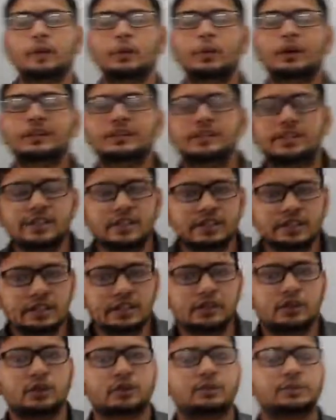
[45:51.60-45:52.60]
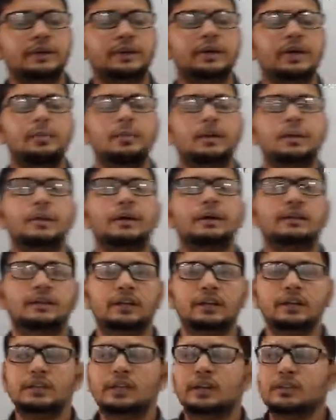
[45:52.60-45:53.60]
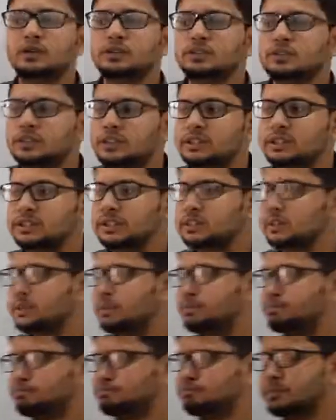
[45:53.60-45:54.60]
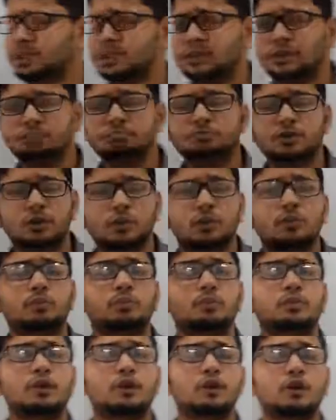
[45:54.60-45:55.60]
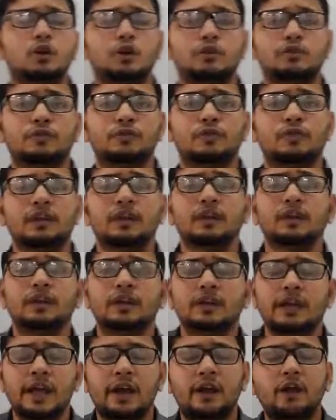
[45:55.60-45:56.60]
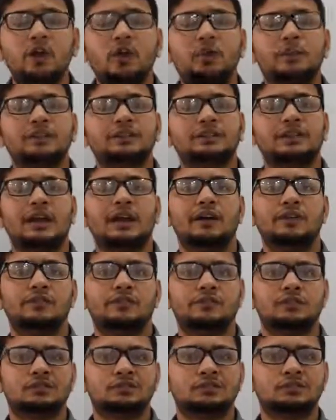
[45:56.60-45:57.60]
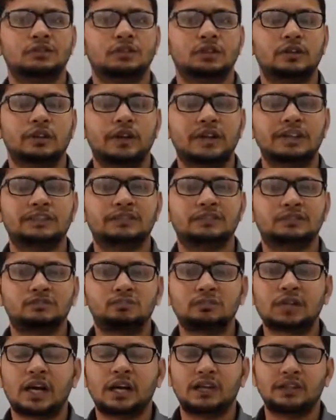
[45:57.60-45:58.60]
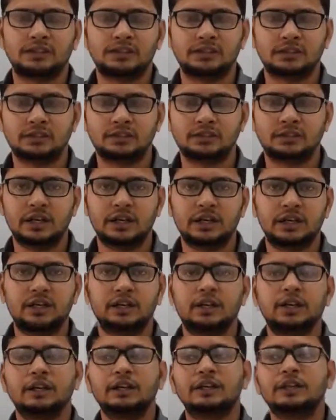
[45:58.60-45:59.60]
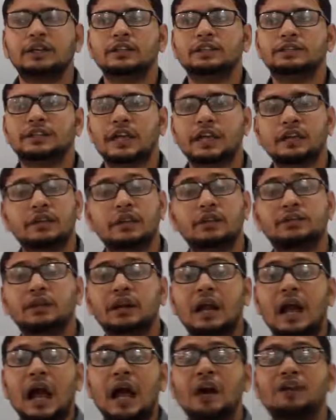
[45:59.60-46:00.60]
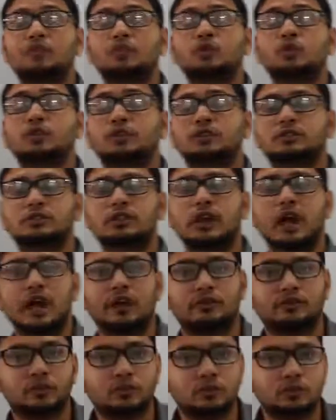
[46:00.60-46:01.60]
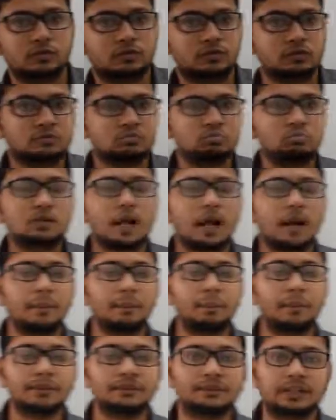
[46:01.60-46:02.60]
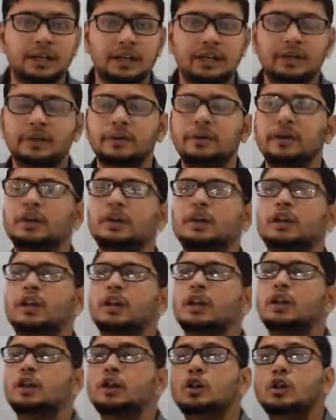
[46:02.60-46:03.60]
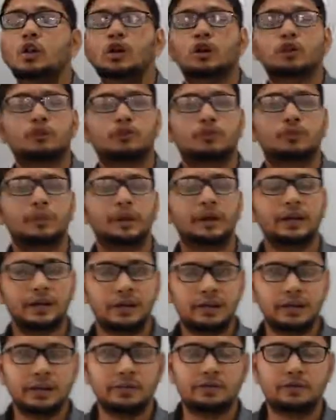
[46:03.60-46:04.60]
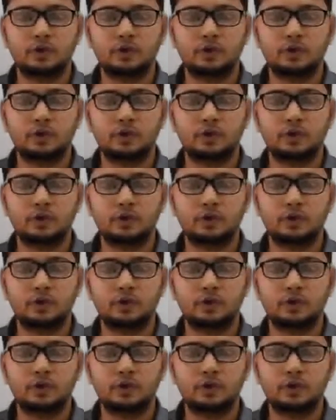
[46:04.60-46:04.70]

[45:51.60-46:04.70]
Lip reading: when GST was being implemented, there was this, a lot of economists have raised concerns that center will have to compensate a lot of money in